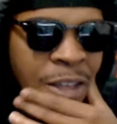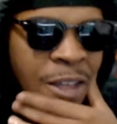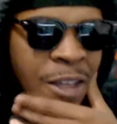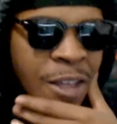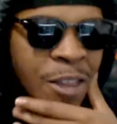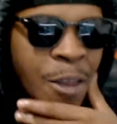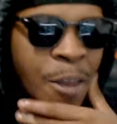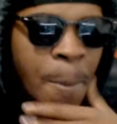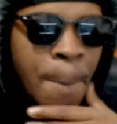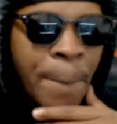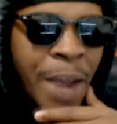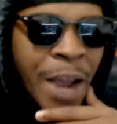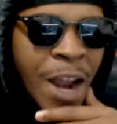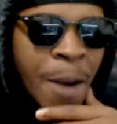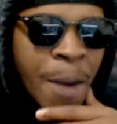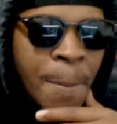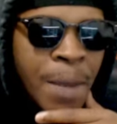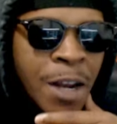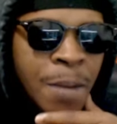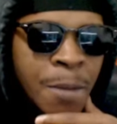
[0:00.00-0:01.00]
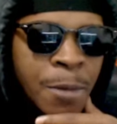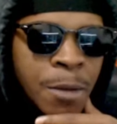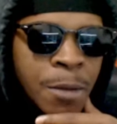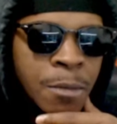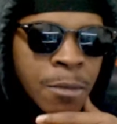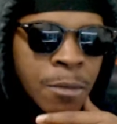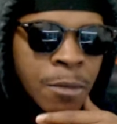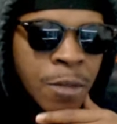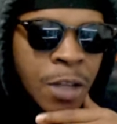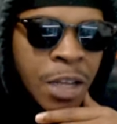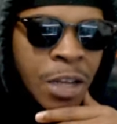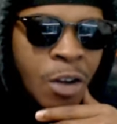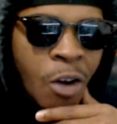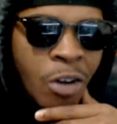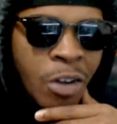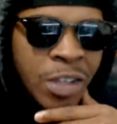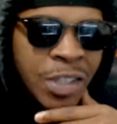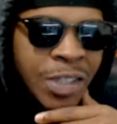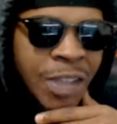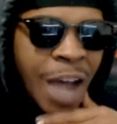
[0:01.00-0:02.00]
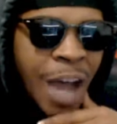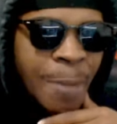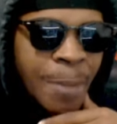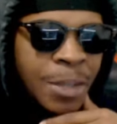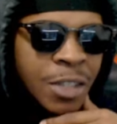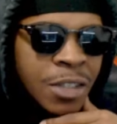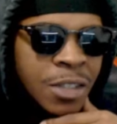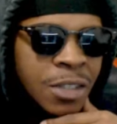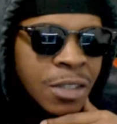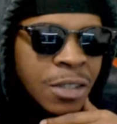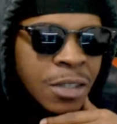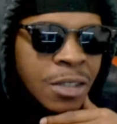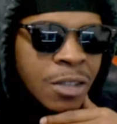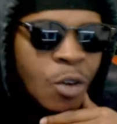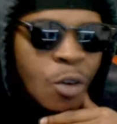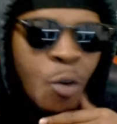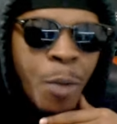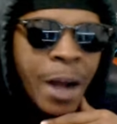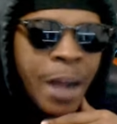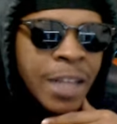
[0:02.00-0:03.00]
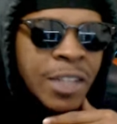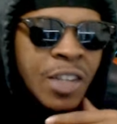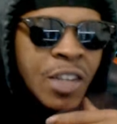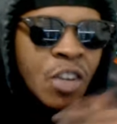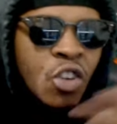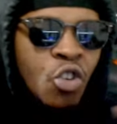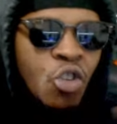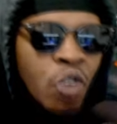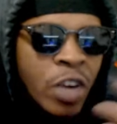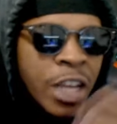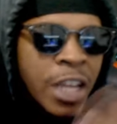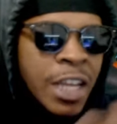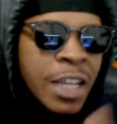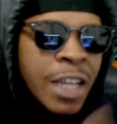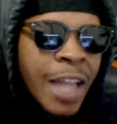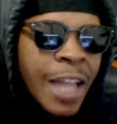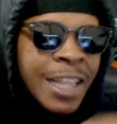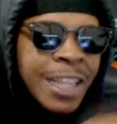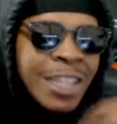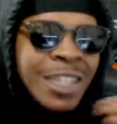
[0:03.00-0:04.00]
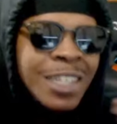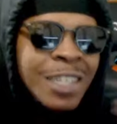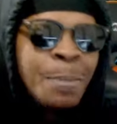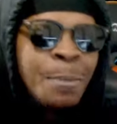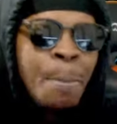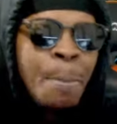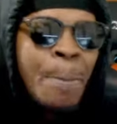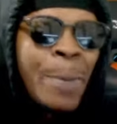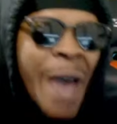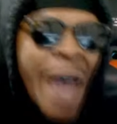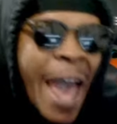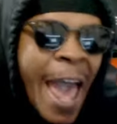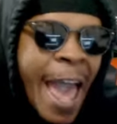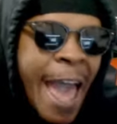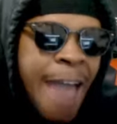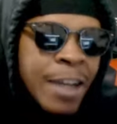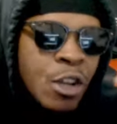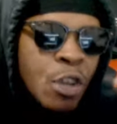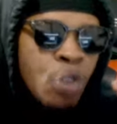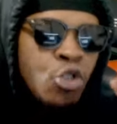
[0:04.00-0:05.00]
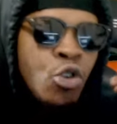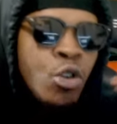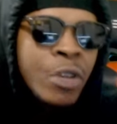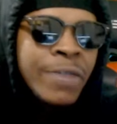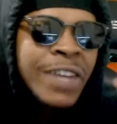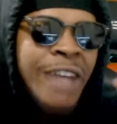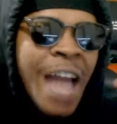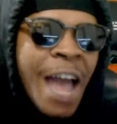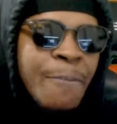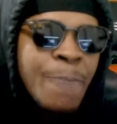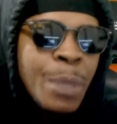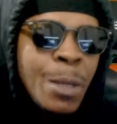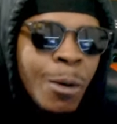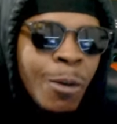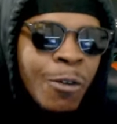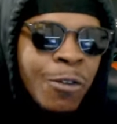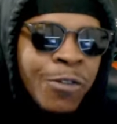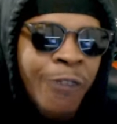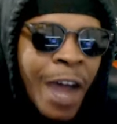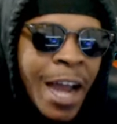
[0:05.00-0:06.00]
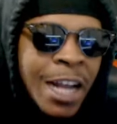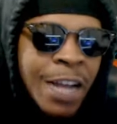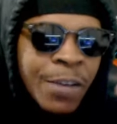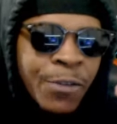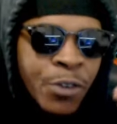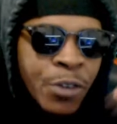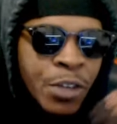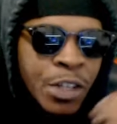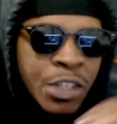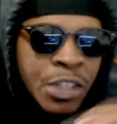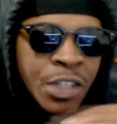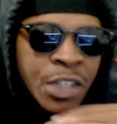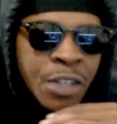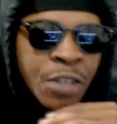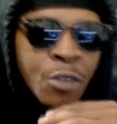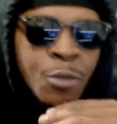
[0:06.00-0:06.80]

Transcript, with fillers: The bare minimum. Look at all these comments. Nobody's agreeing. Like, this is bad, yo. You don't even have people fighting for this shit no